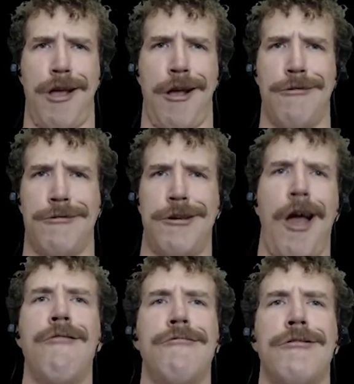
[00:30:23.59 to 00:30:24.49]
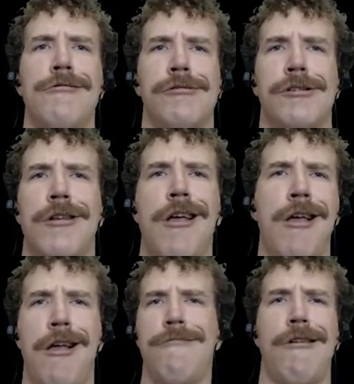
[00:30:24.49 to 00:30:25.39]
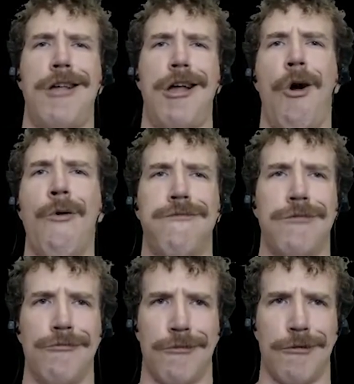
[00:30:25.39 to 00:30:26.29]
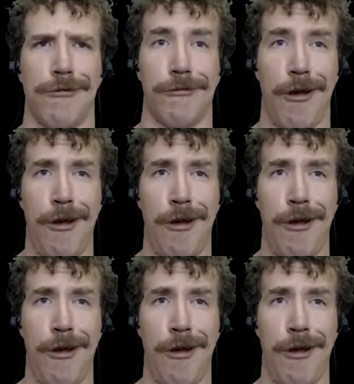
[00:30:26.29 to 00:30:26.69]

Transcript: encounters here on the overworld.